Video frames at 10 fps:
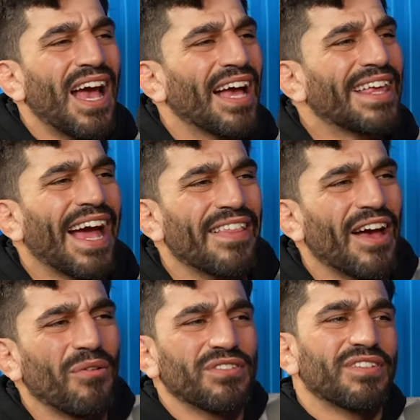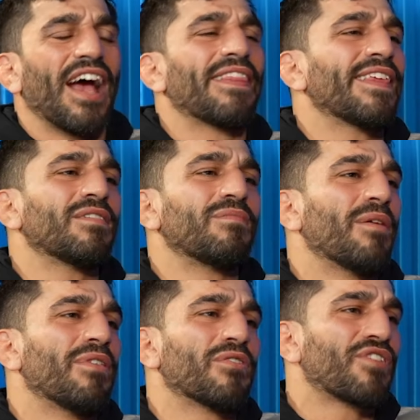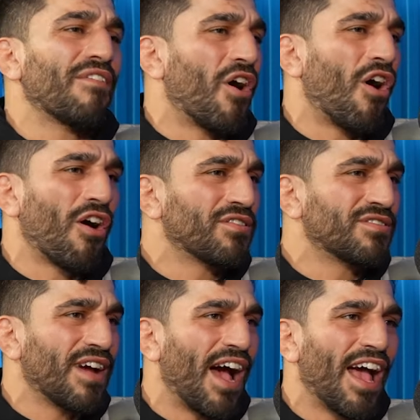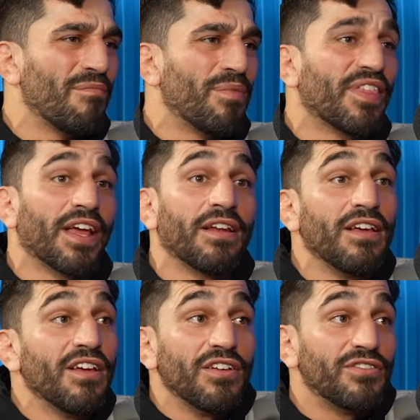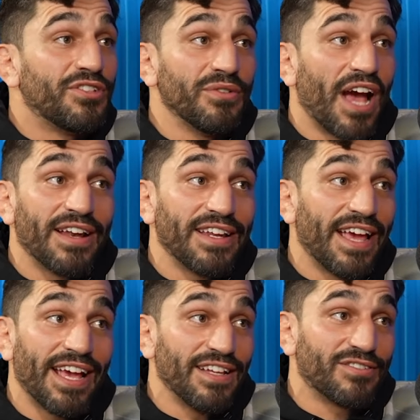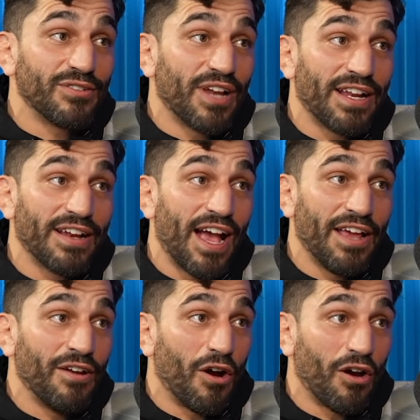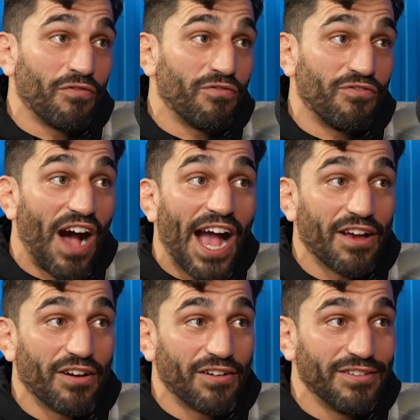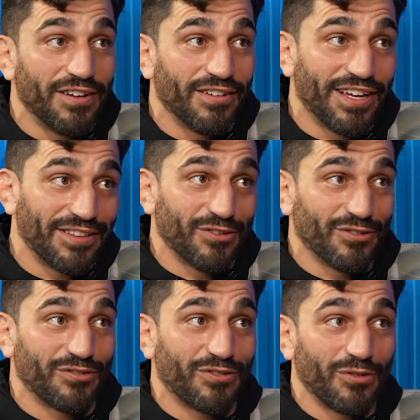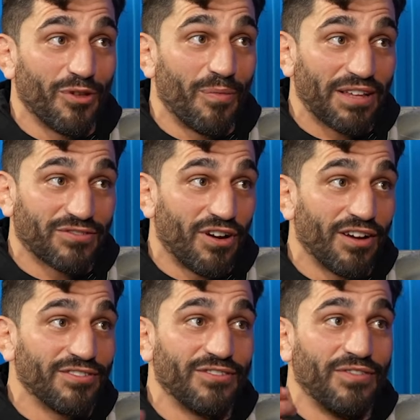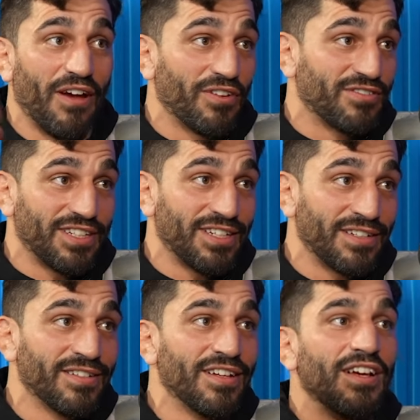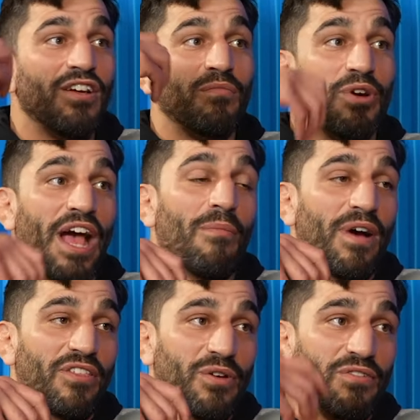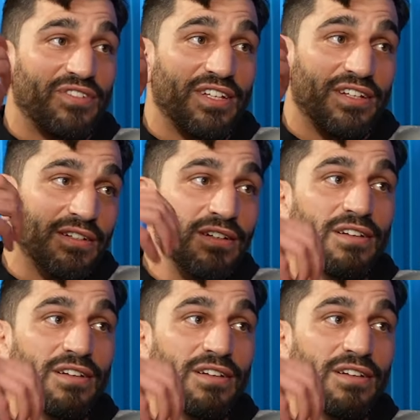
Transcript: Yeah, that was. I think maybe they're just having a hard time. But then, 298 and 299 are fire. You know, like those are two of the best cards you've ever seen put out by the UFC.